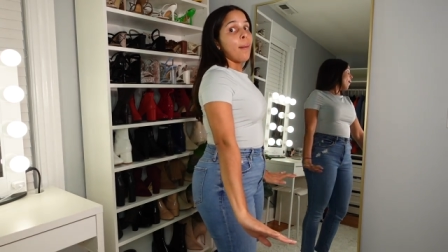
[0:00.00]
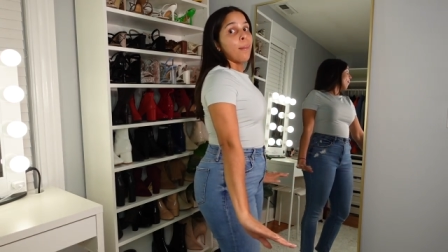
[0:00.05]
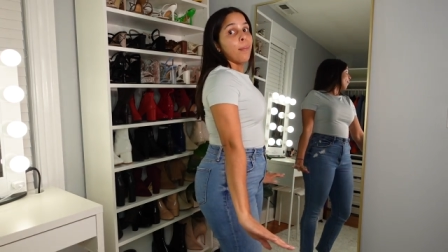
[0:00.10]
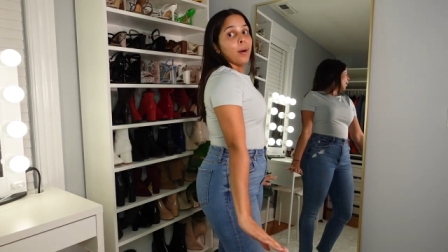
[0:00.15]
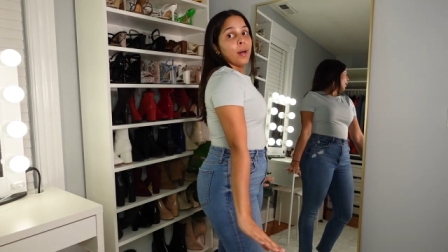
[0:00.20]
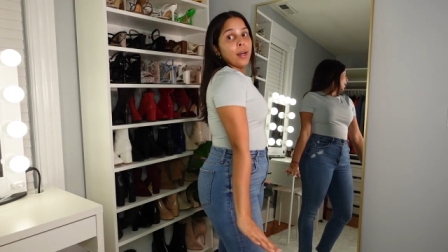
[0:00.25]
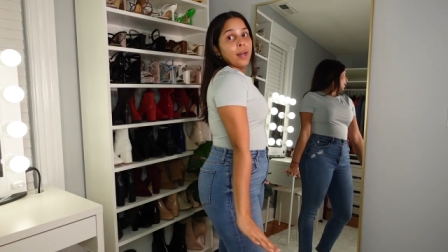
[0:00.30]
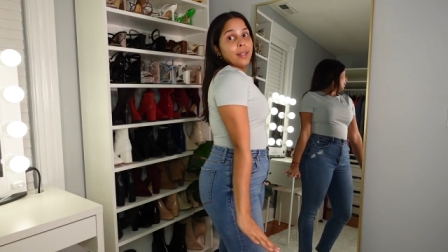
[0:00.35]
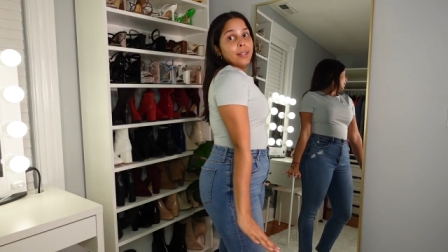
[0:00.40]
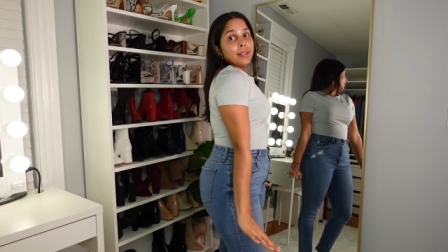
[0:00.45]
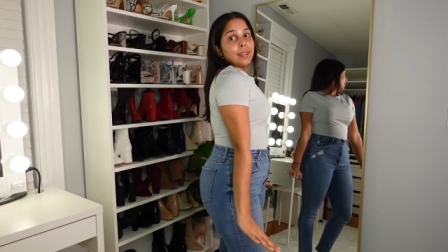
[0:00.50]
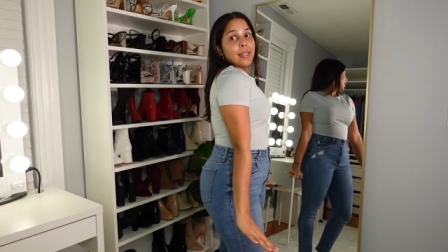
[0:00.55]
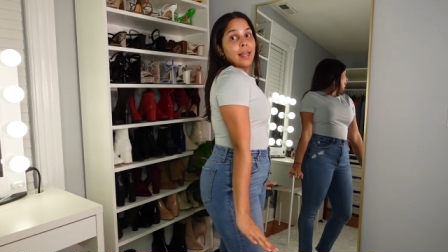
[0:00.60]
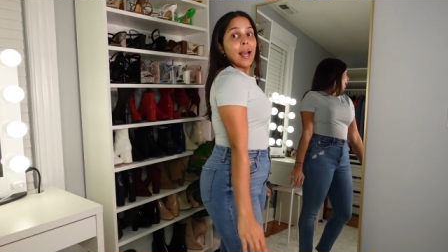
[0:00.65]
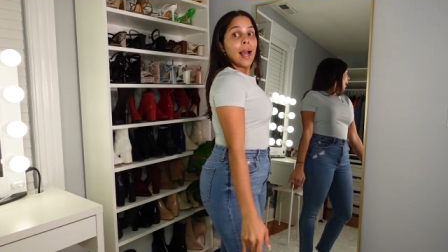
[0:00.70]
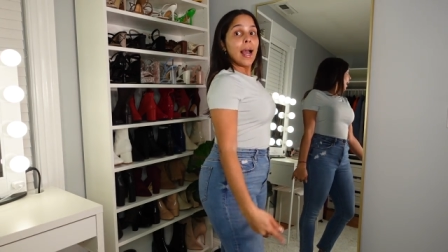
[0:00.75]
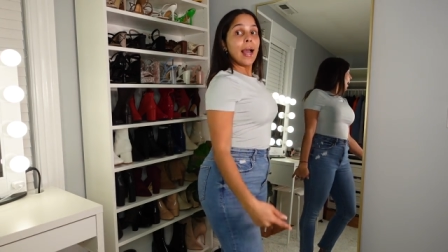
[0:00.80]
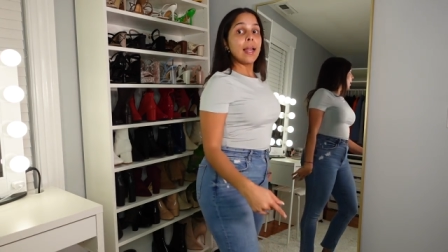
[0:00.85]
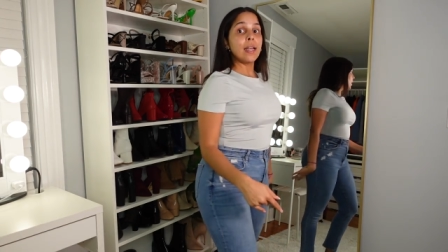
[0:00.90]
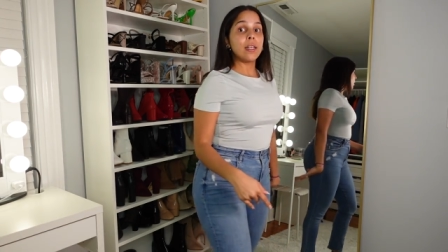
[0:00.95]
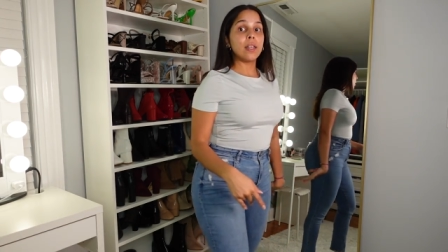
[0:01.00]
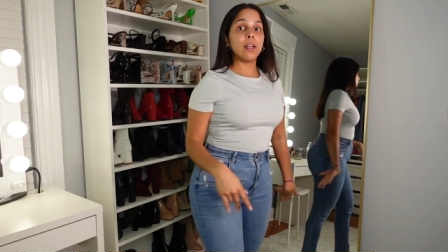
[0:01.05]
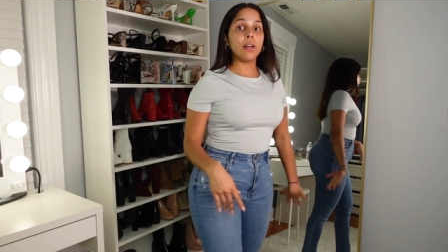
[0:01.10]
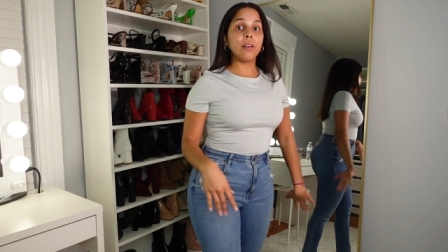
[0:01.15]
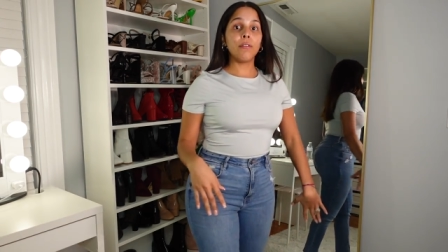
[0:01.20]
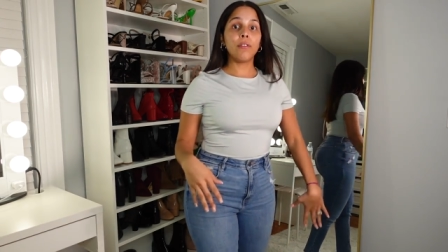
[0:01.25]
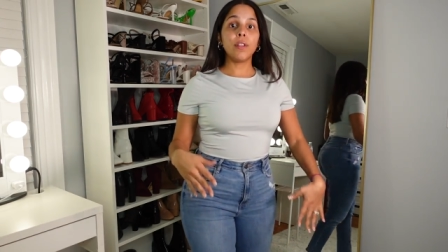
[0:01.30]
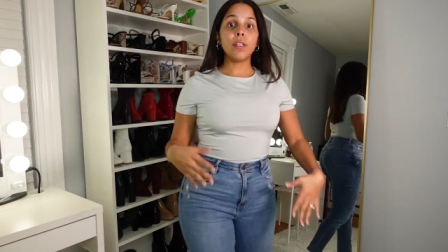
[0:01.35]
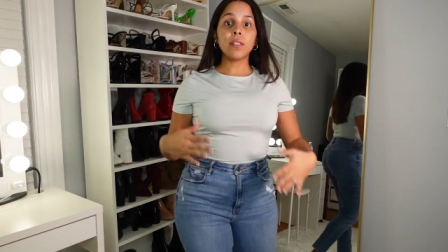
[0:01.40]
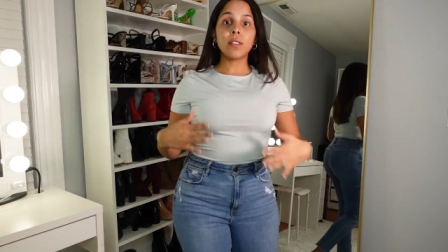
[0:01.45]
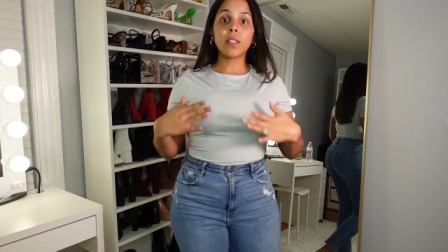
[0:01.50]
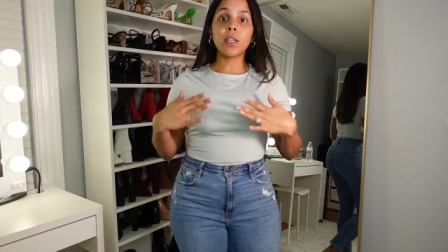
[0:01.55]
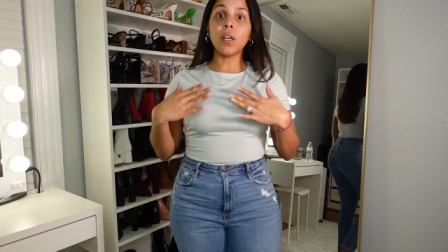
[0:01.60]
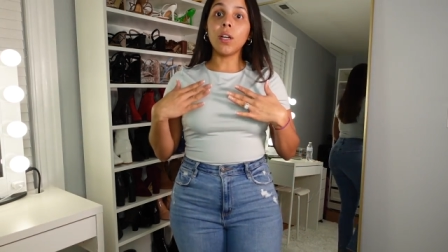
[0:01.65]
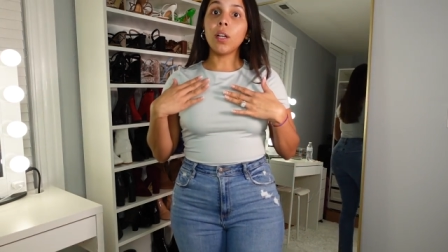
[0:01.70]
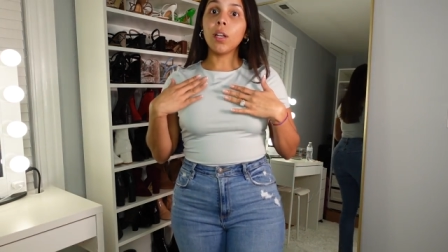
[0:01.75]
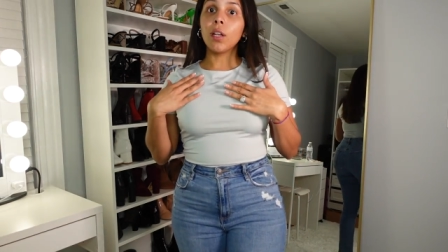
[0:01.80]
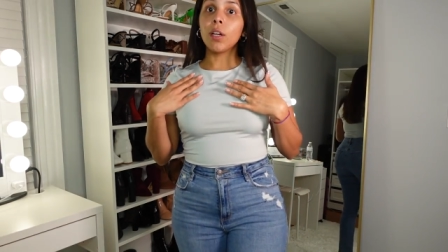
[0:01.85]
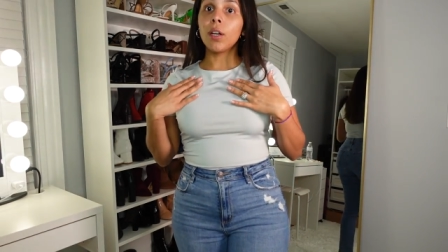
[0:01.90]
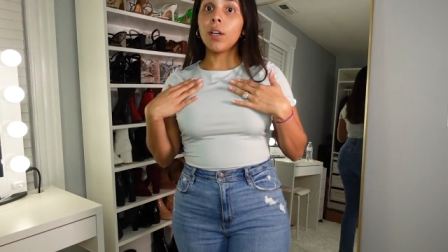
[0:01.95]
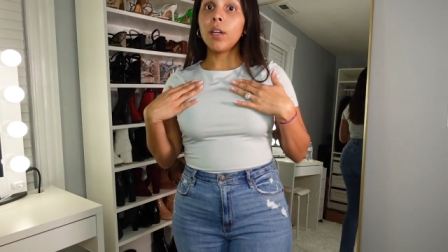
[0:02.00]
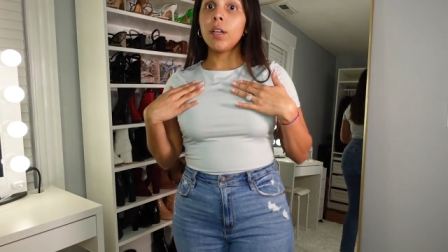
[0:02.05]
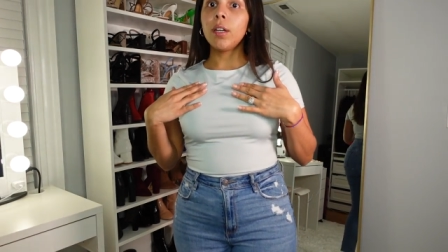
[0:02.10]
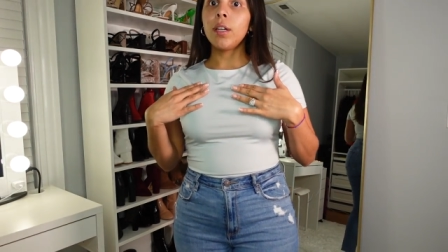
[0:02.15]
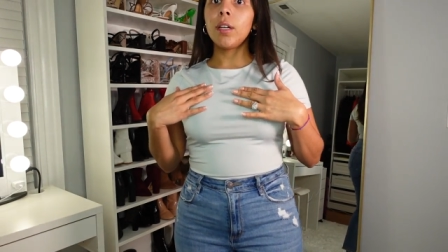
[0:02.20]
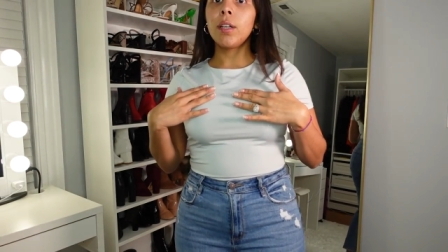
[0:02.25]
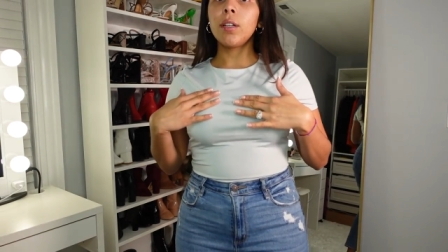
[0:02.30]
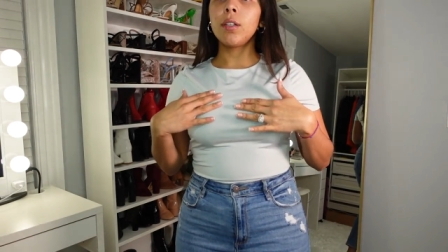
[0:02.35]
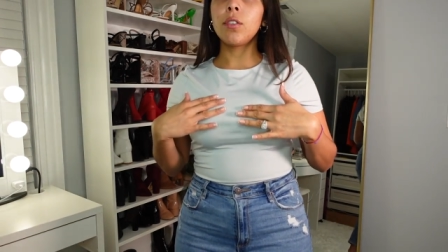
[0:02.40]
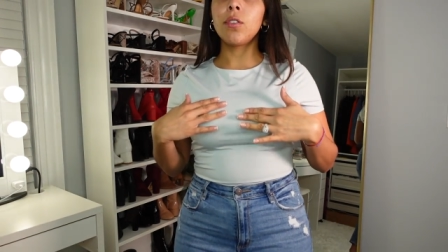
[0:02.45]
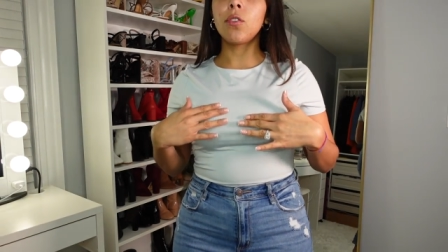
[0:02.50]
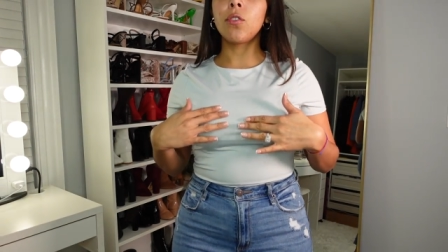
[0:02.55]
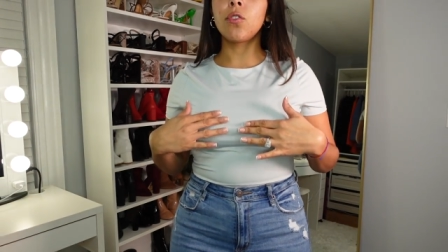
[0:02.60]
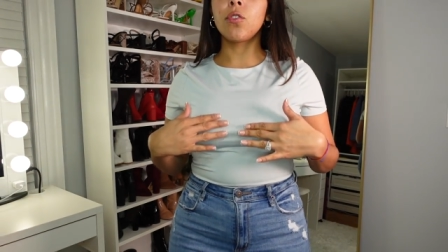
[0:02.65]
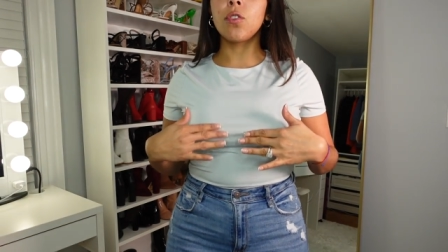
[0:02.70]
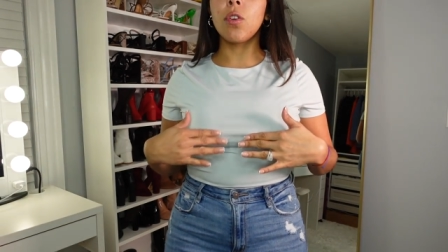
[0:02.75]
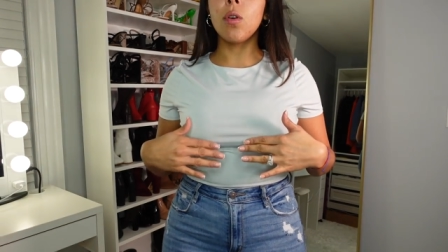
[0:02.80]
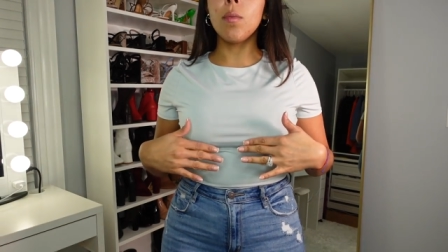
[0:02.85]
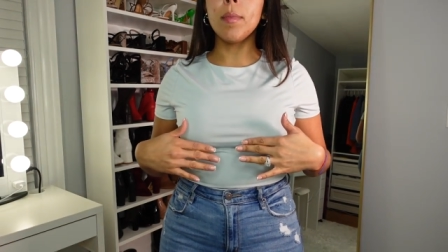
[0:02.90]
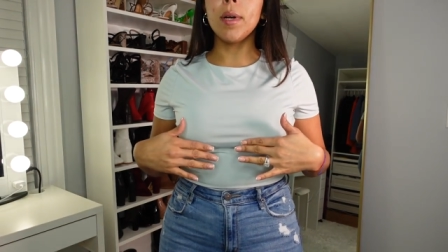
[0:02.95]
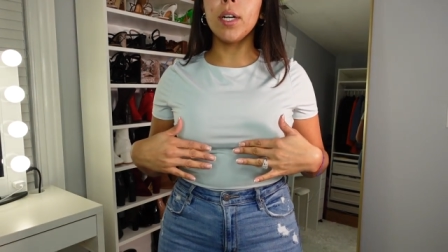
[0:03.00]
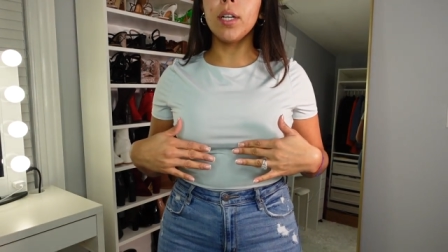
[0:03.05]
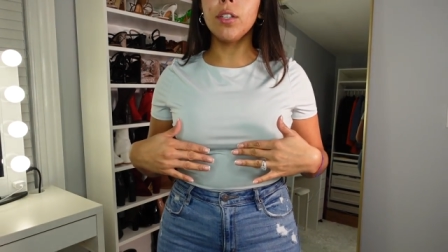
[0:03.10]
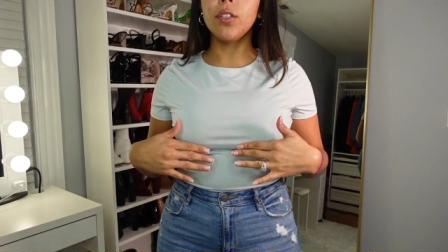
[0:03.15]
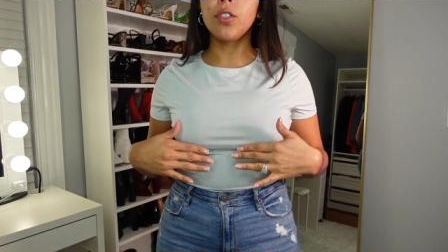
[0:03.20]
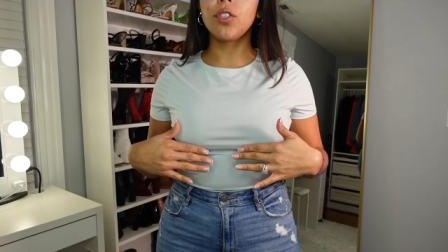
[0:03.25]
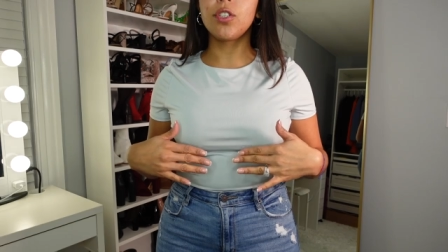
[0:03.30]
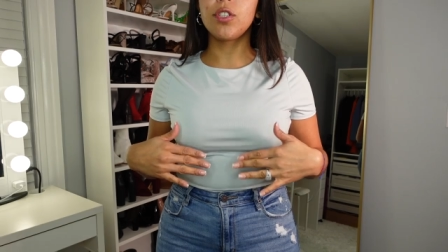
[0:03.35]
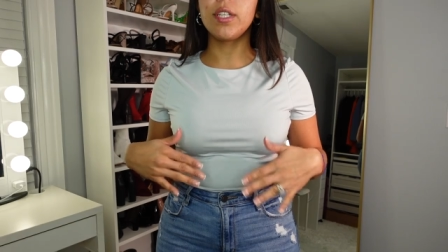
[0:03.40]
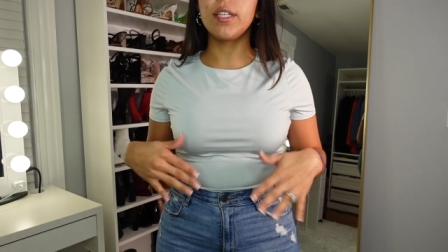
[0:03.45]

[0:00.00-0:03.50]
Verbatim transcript: But I love this color so much.